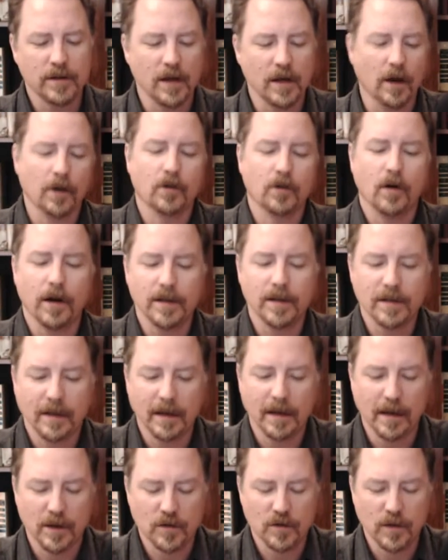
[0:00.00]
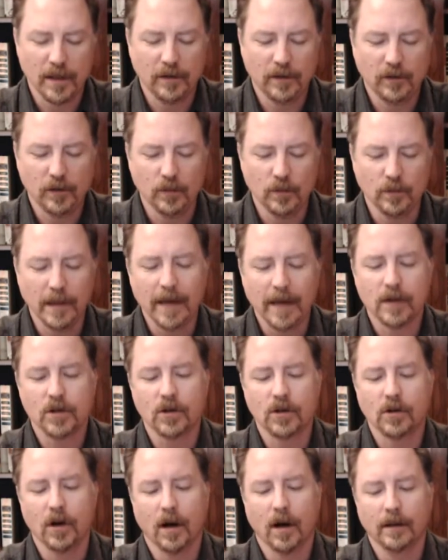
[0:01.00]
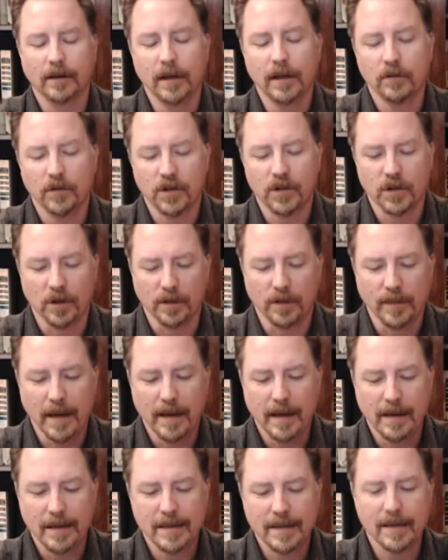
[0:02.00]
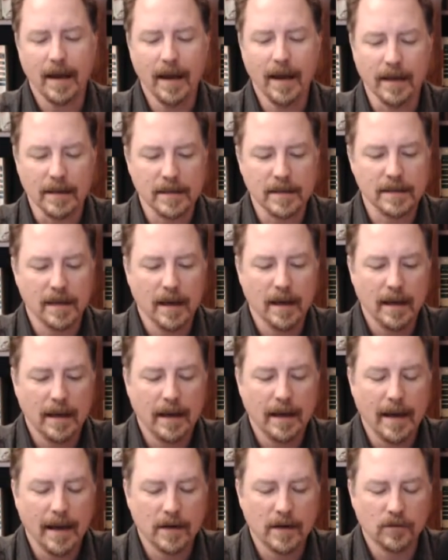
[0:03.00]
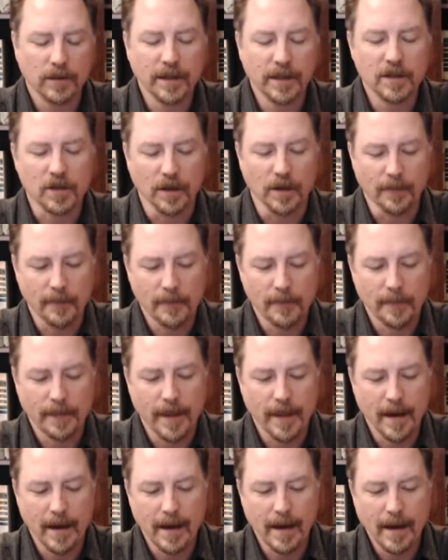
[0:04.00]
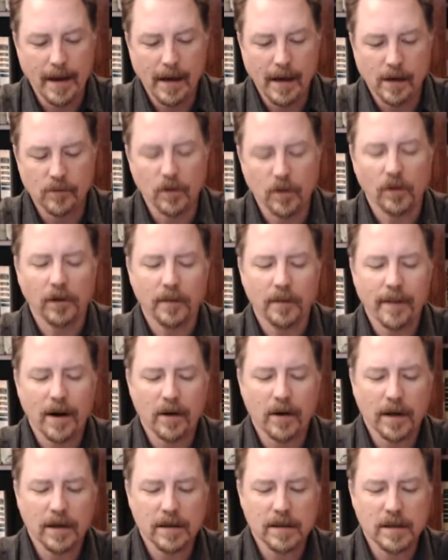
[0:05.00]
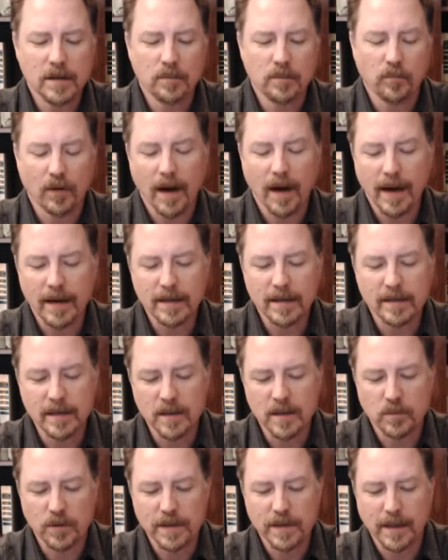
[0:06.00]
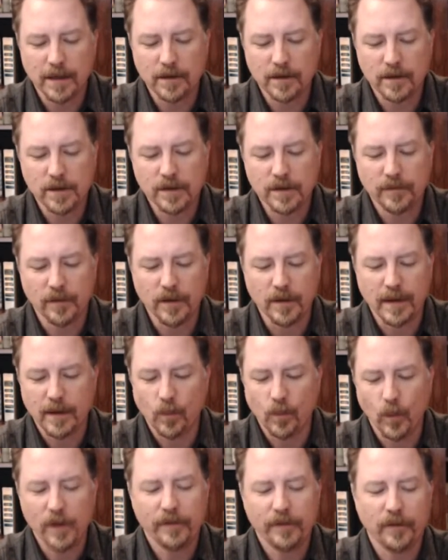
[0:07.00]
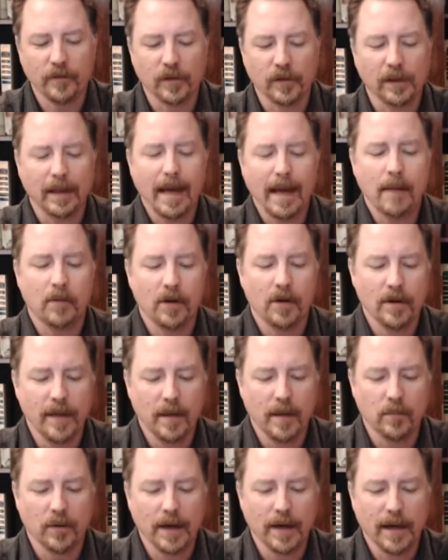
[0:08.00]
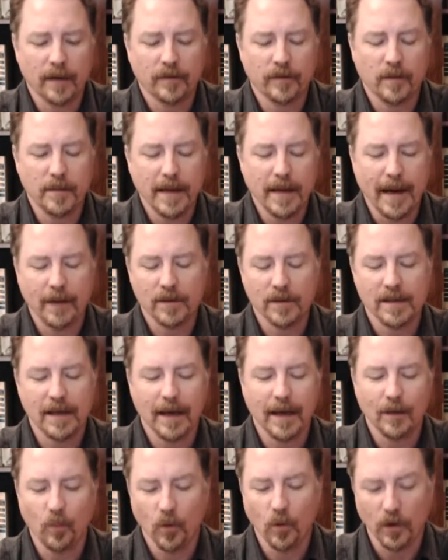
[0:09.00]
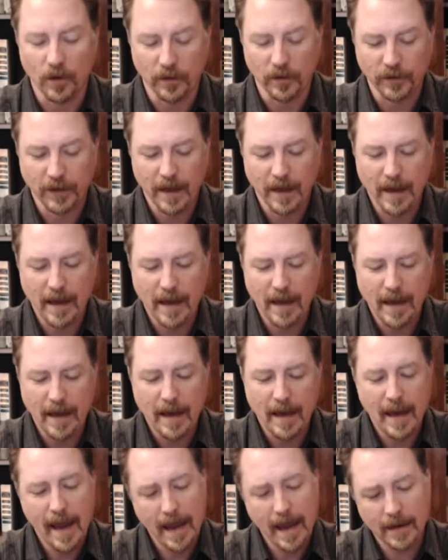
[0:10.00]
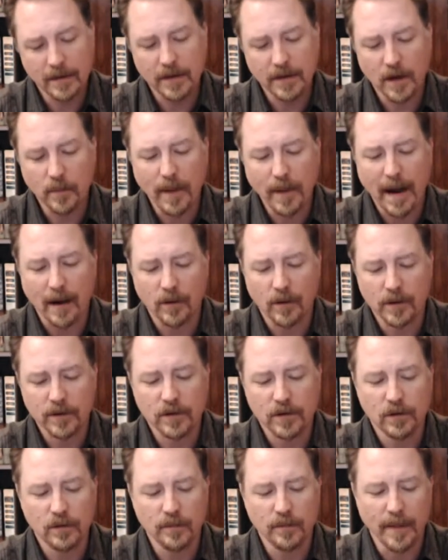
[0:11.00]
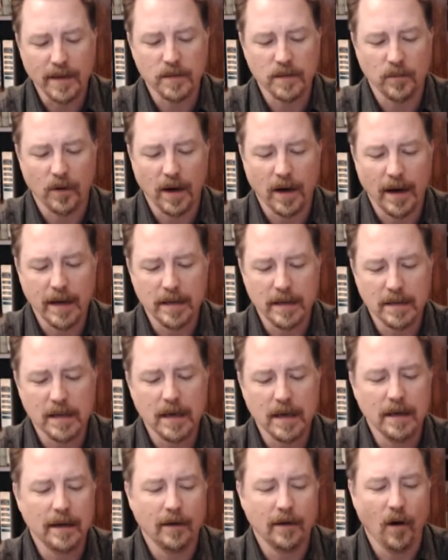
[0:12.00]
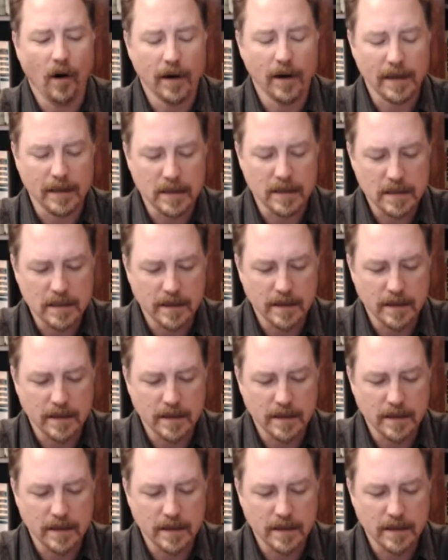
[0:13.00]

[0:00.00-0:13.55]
across the country to lecture on literature, science, and religion. Rural Americans prize these presenters for the whiff of glamour they bring from the outside world and their power to mesmerize an audience.